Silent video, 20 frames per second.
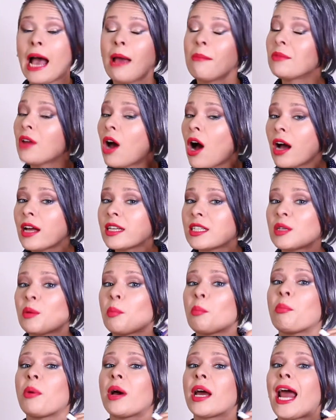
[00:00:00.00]
I'm not,
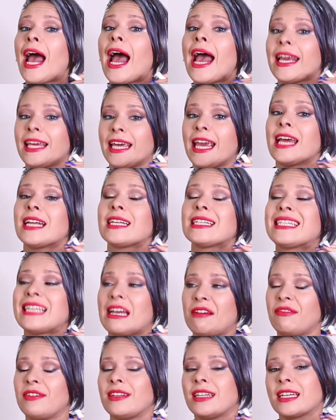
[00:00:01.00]
but I can
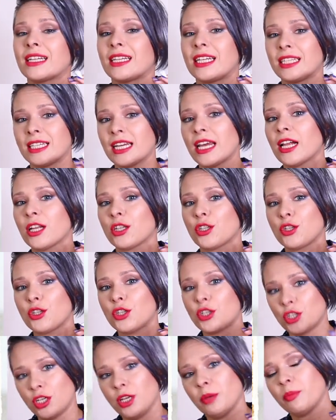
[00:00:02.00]
definitely tell
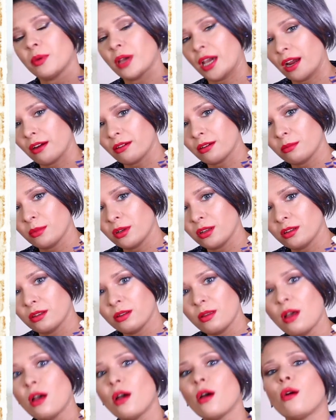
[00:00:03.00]
cheap caramel